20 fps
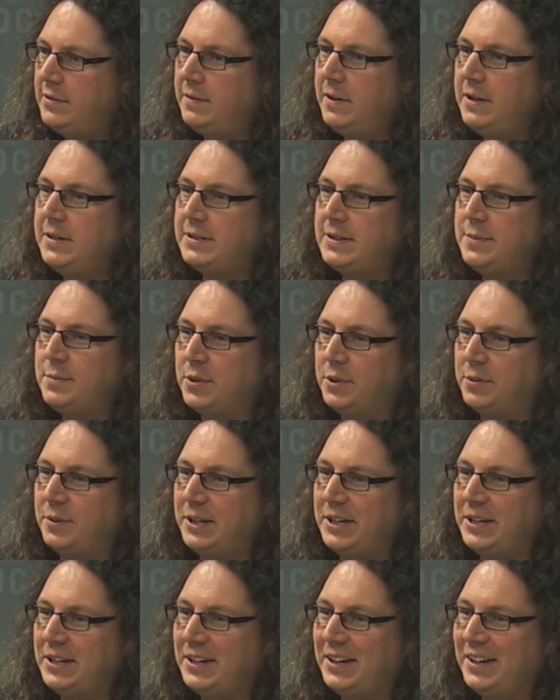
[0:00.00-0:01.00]
very simple,
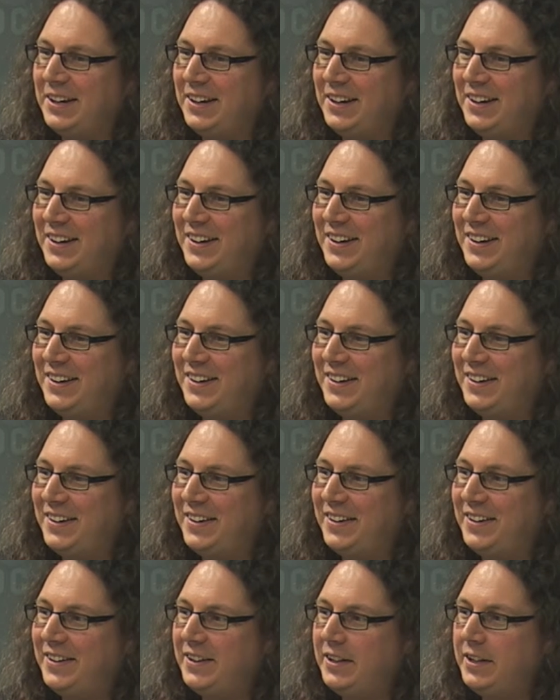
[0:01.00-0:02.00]
really.
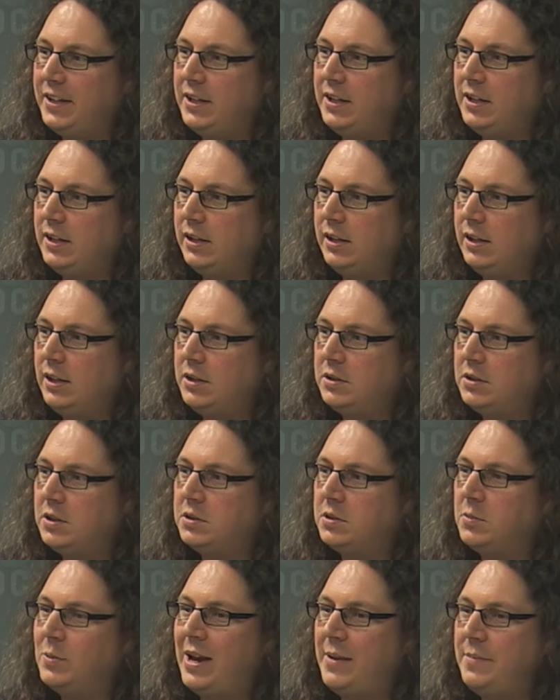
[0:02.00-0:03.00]

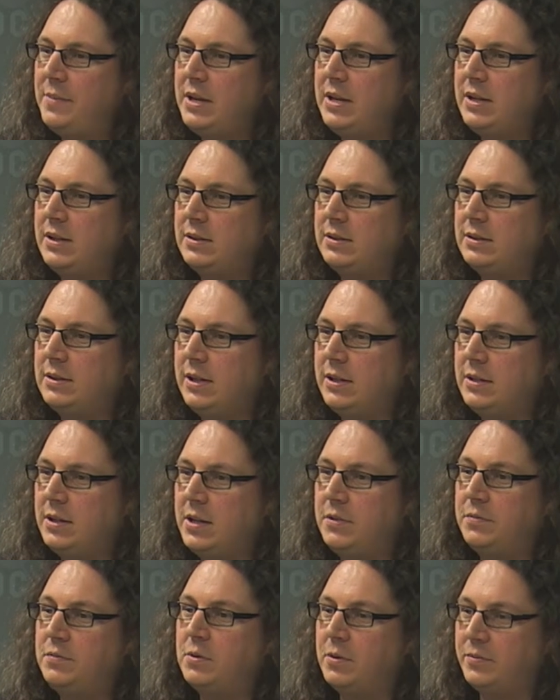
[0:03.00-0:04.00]
The web
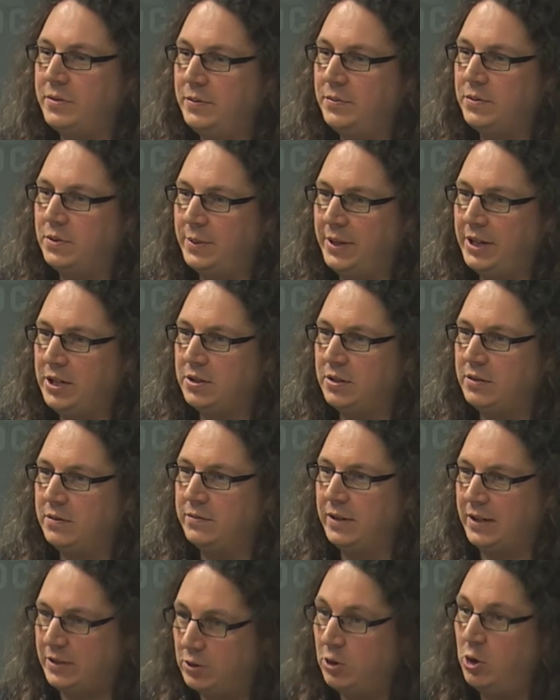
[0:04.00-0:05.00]
is full of information.
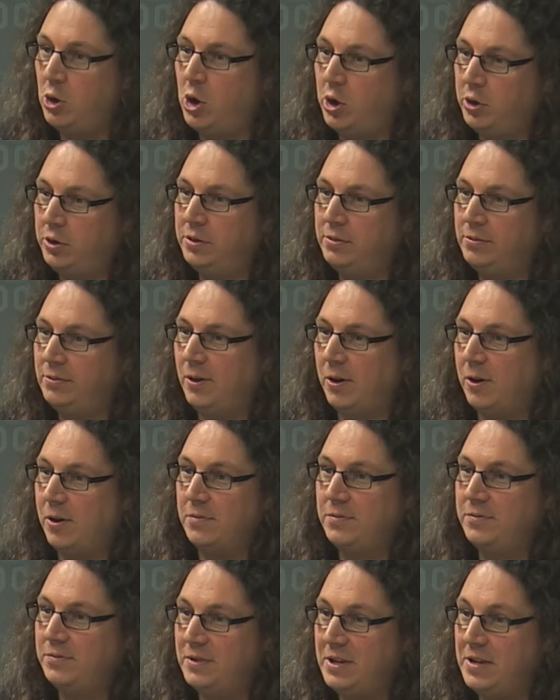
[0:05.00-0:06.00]
There's a lot
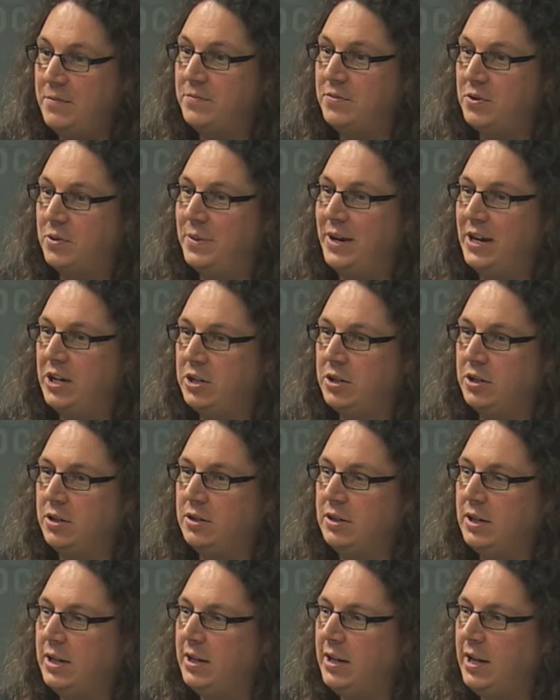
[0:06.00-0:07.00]
of
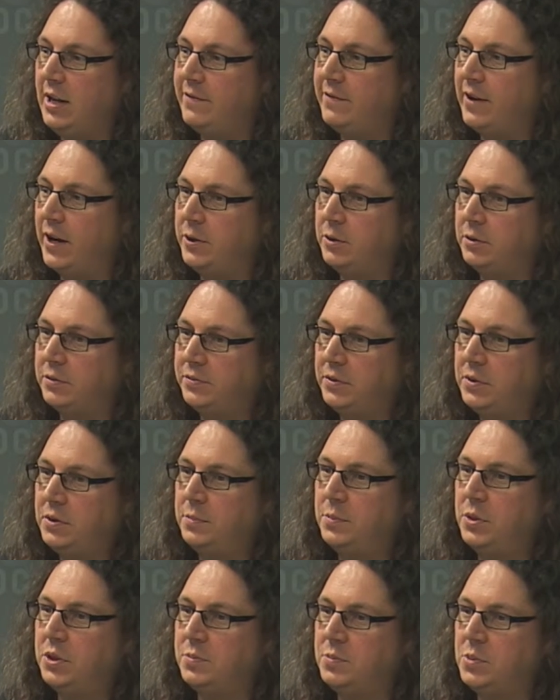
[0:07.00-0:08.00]
information in various
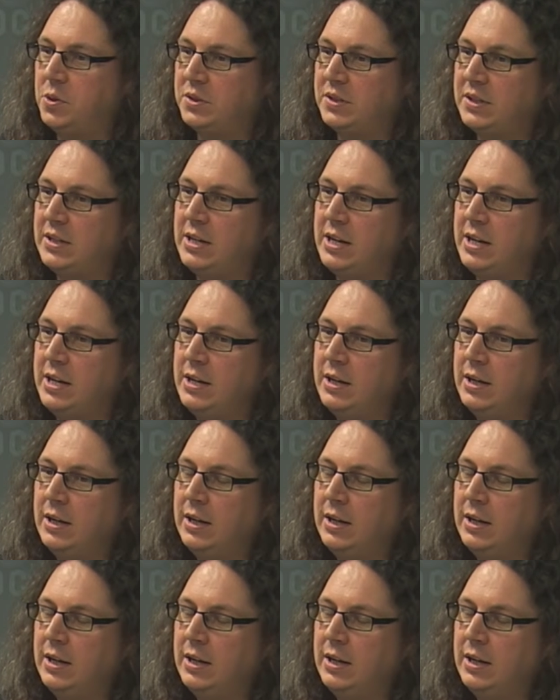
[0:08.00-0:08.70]
forms, but mostly